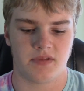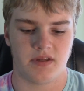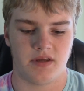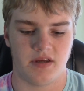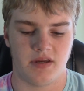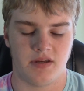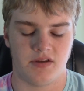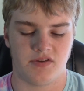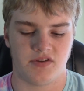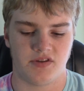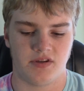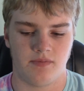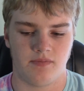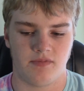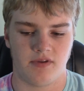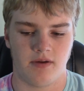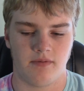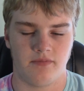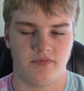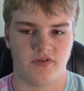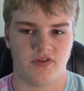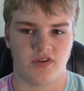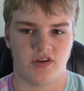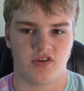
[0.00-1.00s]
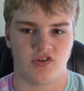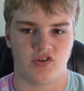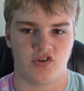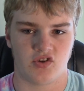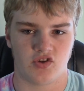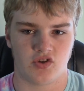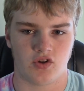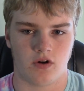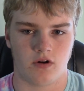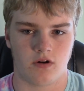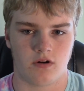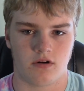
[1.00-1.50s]
is sometimes they
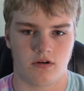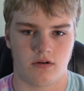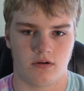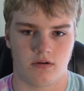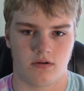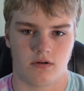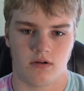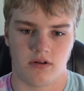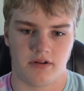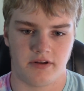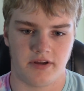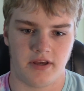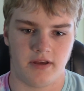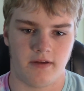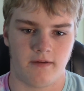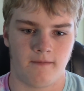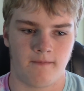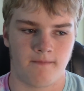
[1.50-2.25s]
start early.